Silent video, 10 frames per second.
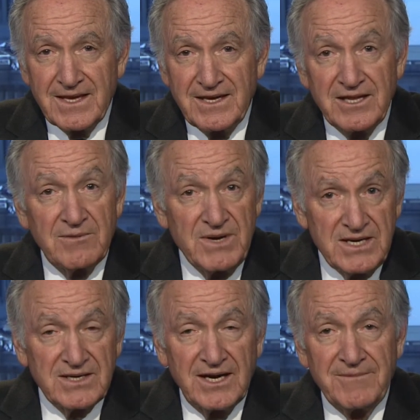In the
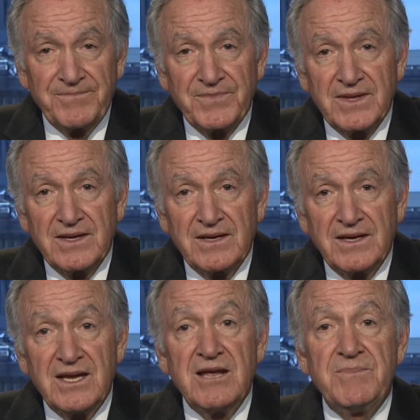meantime,
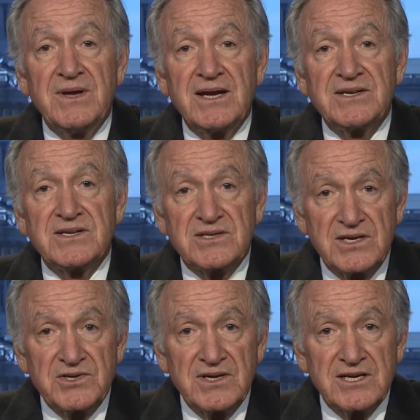EPA's
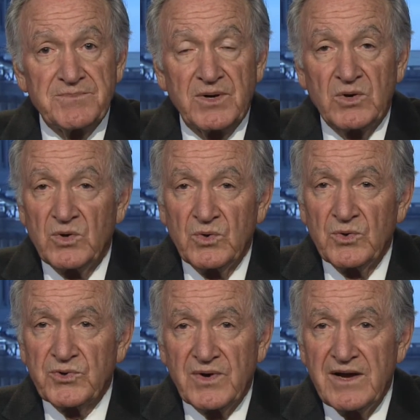decision has put a whole
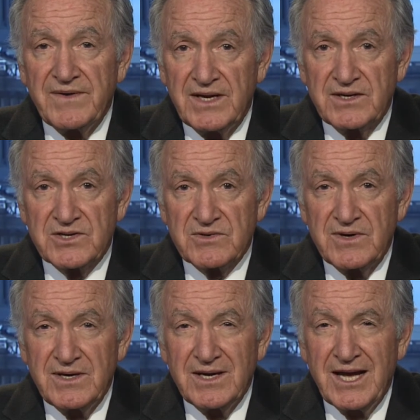thriving
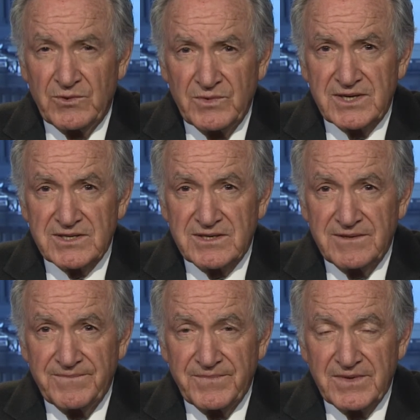industry at risk.
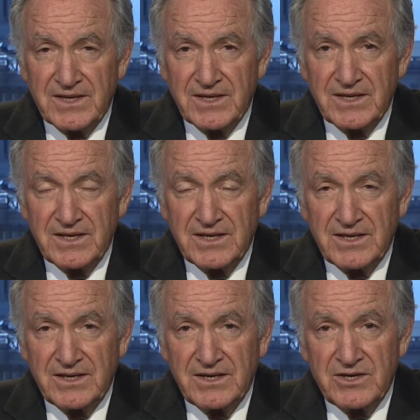
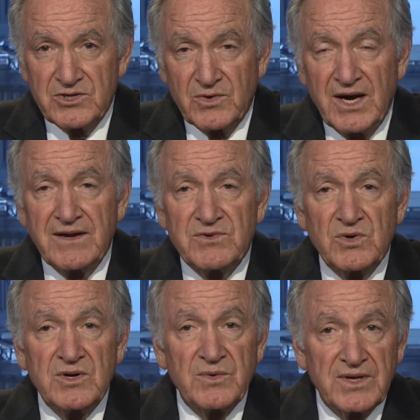So I have
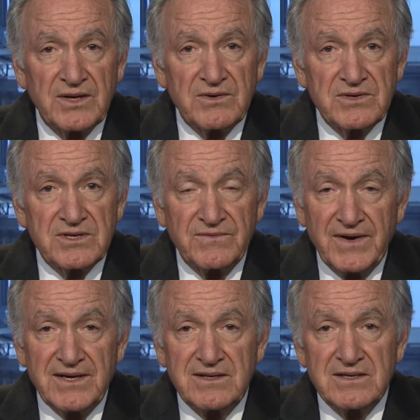joined with others to
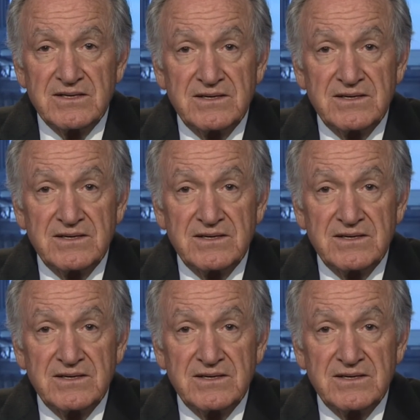fight this